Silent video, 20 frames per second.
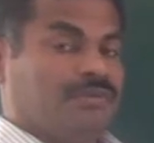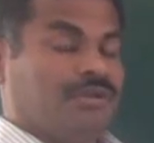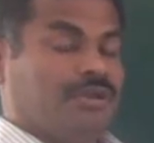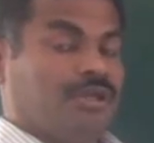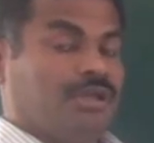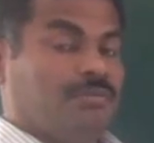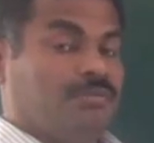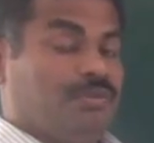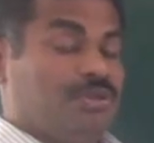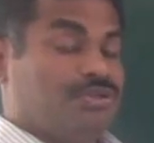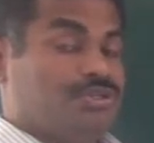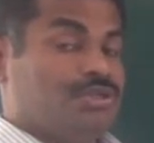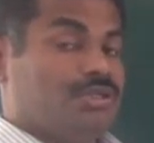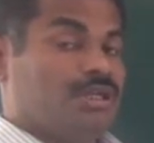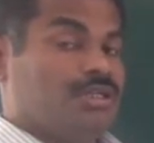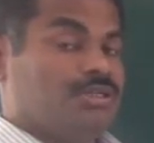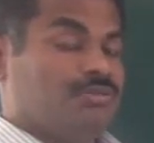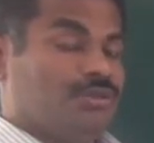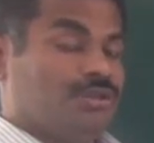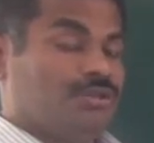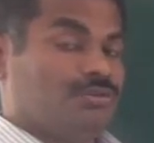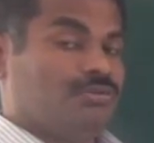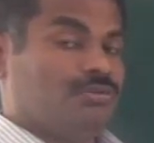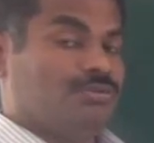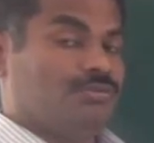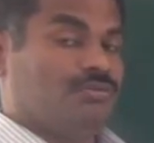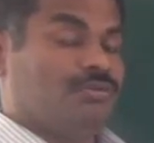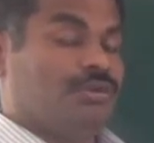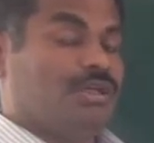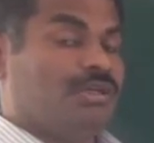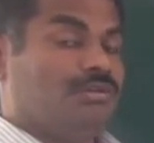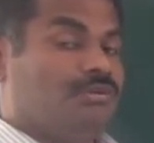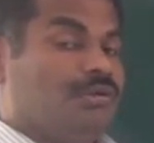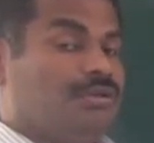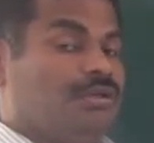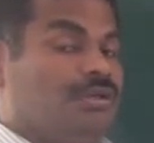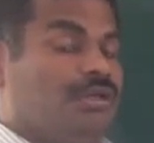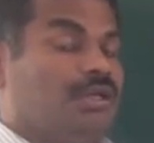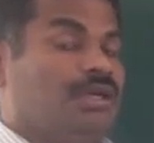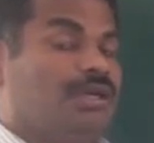It means, as we know, whenever
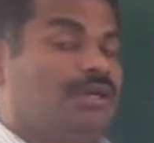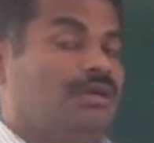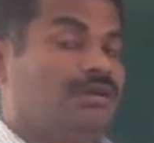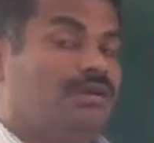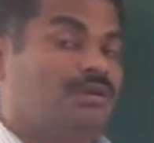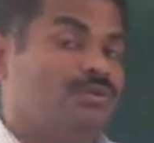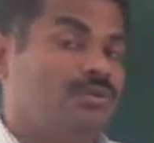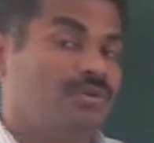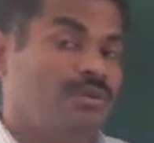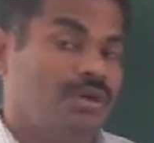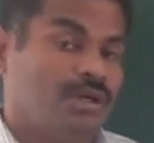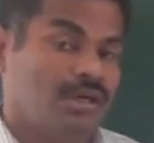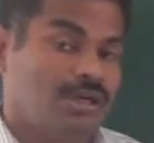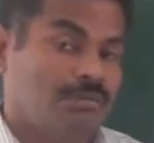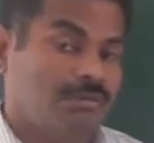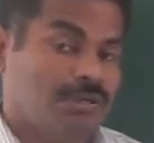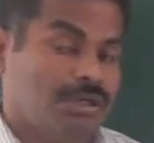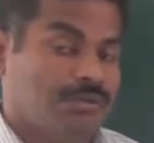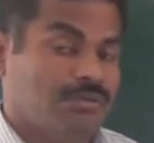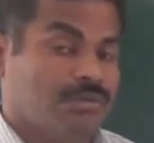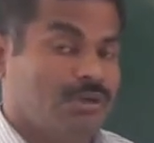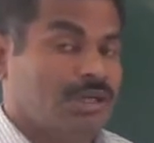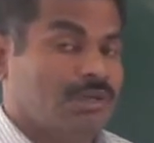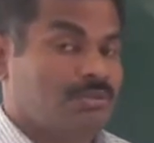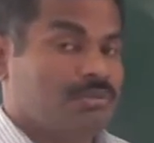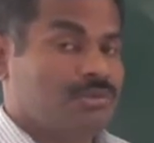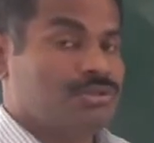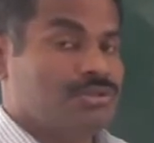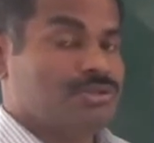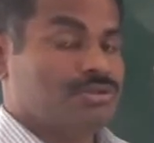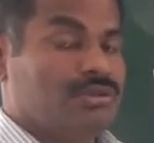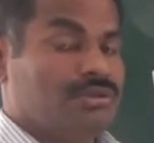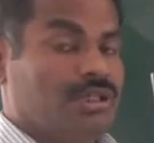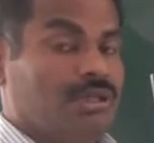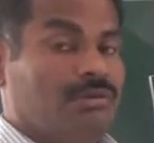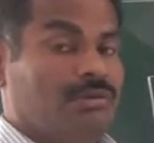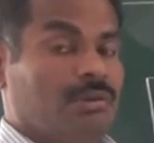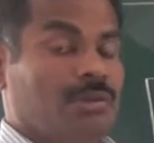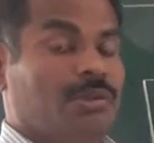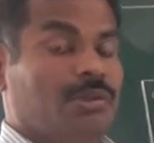the electron hole recombine, what happens? They
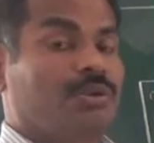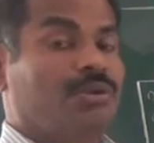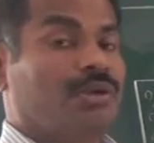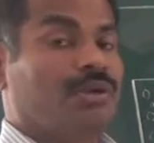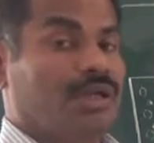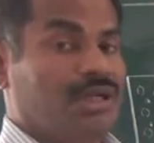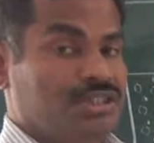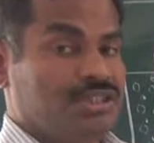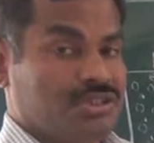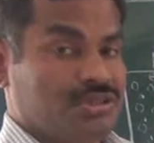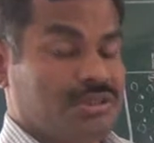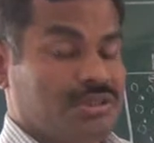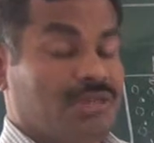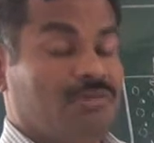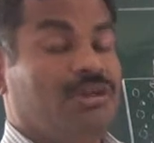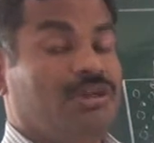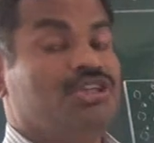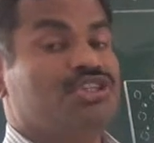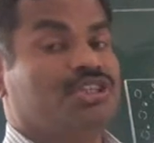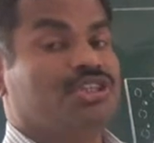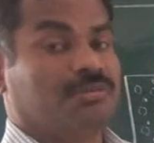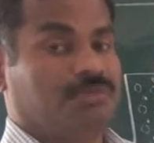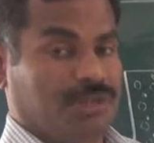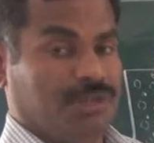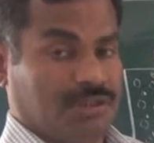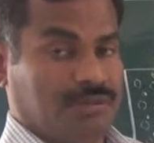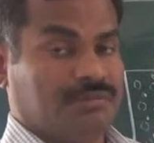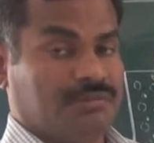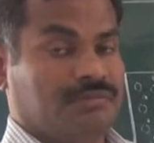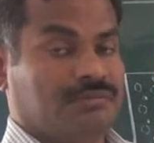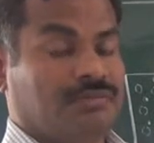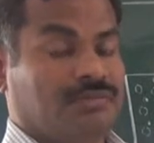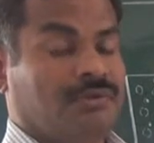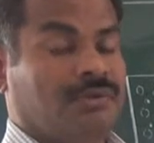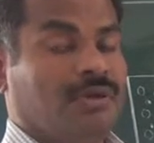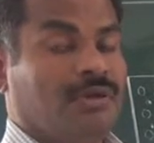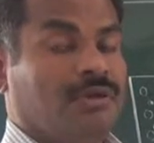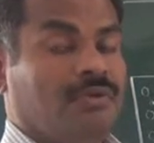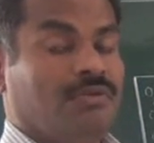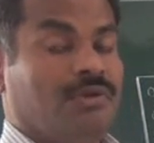will be neutralized, they will disappear.
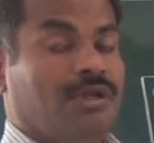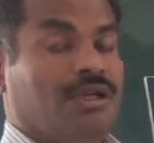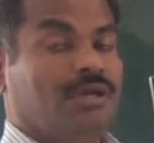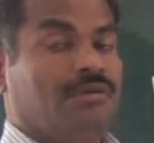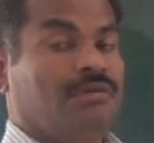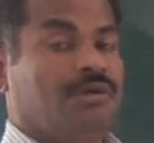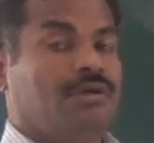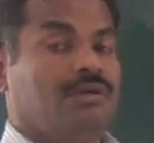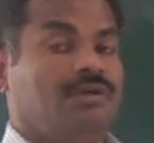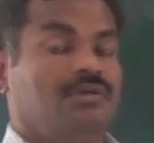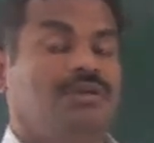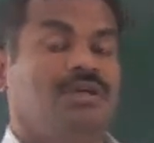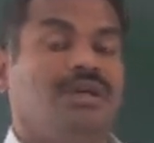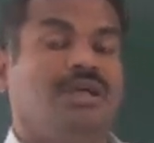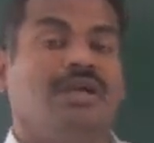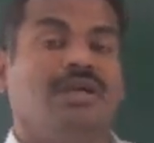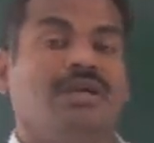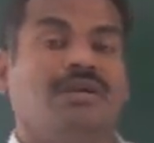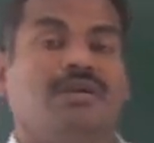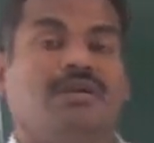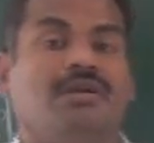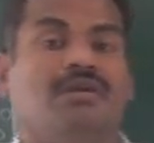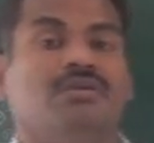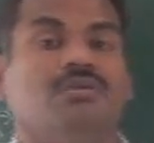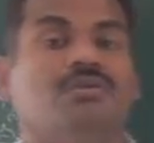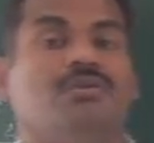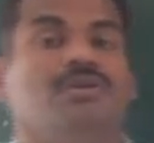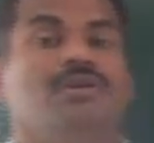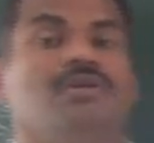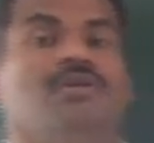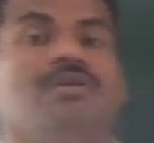Whenever the electron hole